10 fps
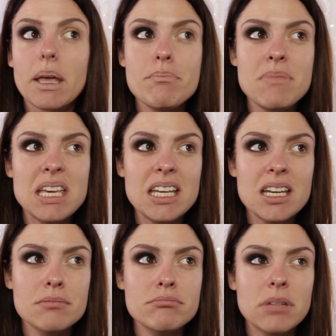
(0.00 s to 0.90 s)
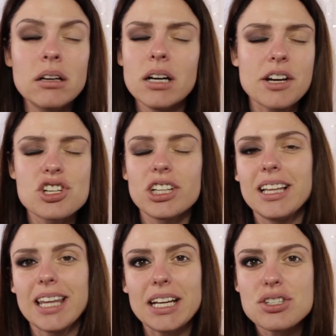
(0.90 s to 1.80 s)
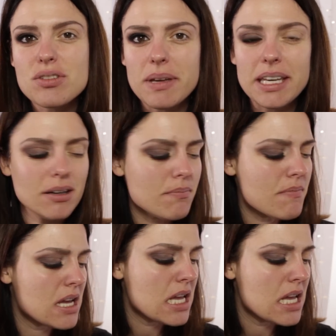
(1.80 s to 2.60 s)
medium, uh, actually light to medium.